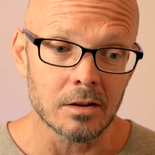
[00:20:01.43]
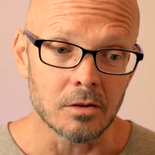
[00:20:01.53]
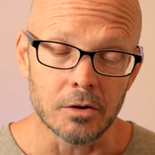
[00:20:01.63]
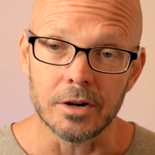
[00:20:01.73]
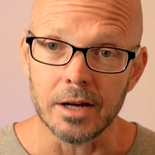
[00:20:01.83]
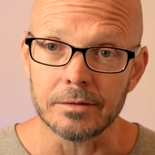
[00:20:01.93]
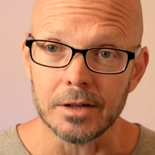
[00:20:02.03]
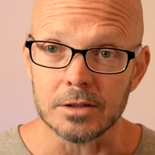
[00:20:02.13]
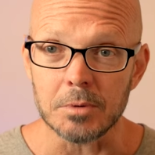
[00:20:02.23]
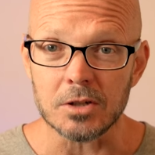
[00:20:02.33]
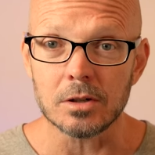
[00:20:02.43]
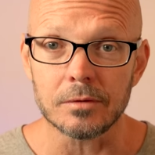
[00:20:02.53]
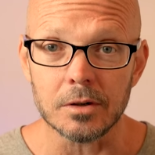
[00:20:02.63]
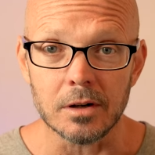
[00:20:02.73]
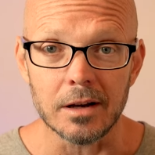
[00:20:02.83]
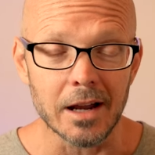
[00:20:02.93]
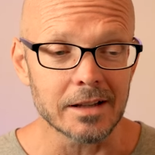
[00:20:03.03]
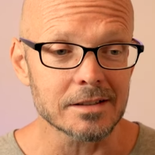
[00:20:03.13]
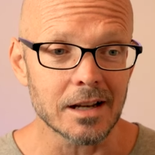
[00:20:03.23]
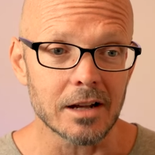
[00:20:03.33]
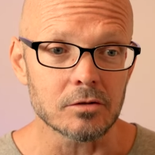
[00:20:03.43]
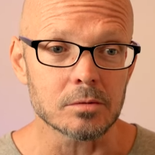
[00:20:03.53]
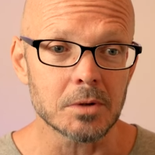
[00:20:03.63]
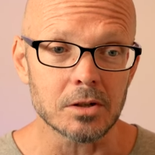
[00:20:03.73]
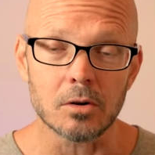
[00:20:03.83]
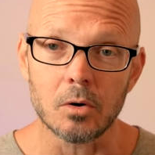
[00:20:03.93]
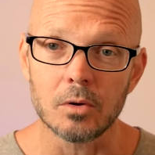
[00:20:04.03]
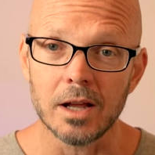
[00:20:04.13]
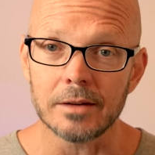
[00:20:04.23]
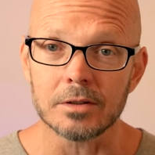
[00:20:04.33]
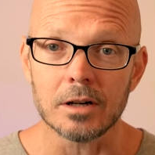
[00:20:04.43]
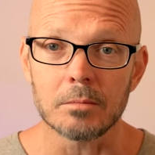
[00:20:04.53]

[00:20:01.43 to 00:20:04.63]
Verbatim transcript: learn to have fun, especially if you're a nice guy who spent your whole life trying to